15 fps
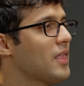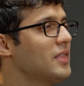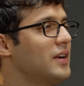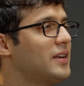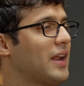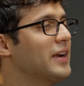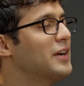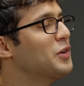They're
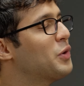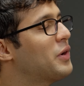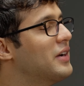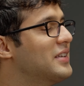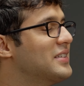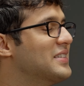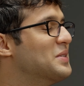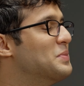trying to look
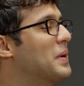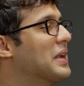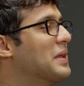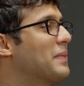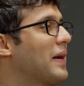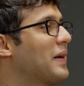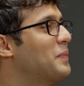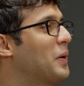at this as a money
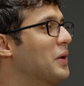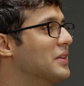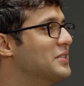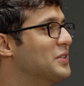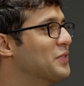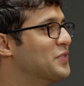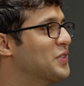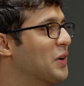back
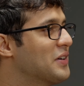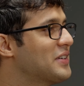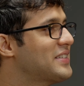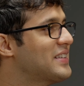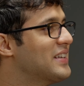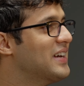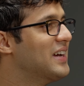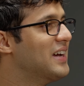policy of
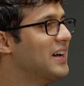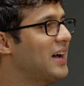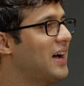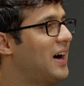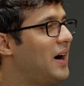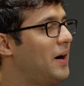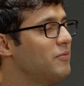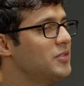sorts.
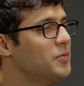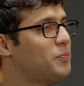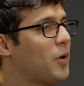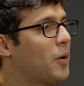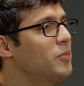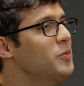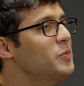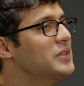The
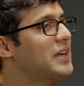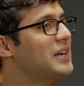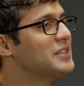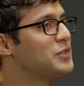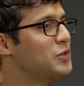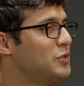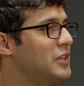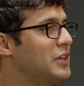problem with that
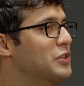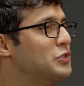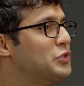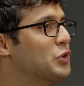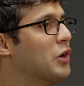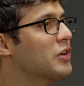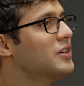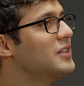is, look, the
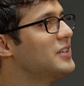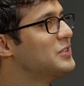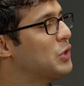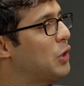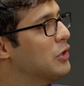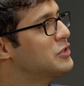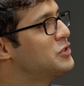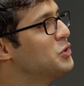insurer is
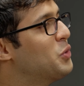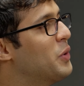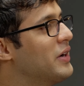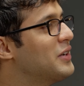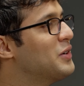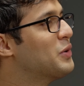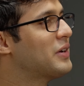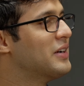also
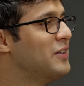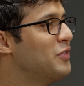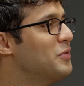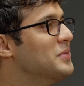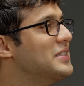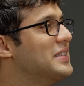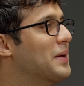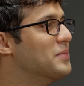going to look at it
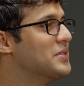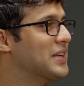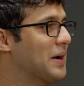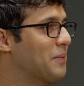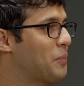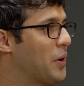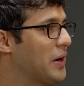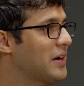from the same
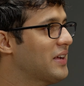standpoint.